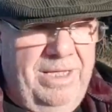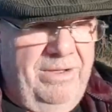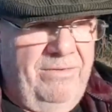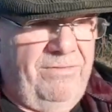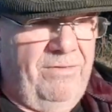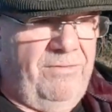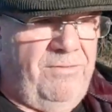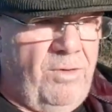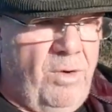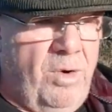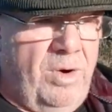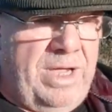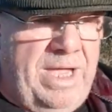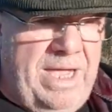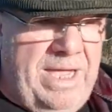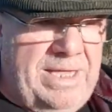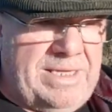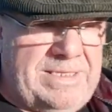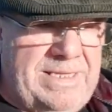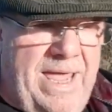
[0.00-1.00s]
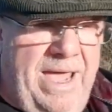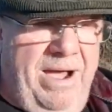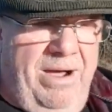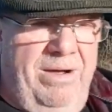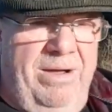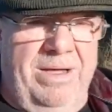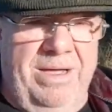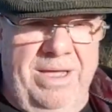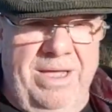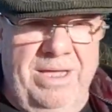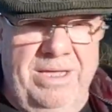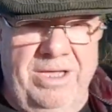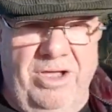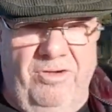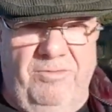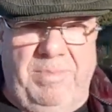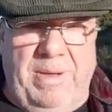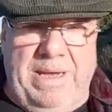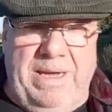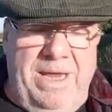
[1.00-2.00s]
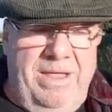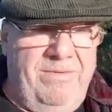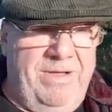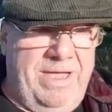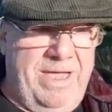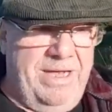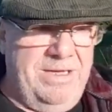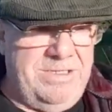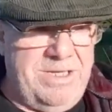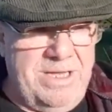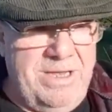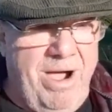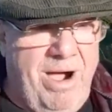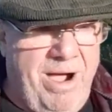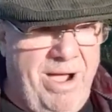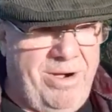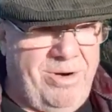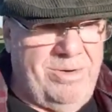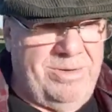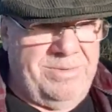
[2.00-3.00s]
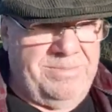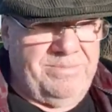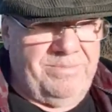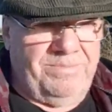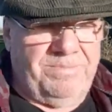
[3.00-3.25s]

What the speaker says: for 4 years now you've been living in denial.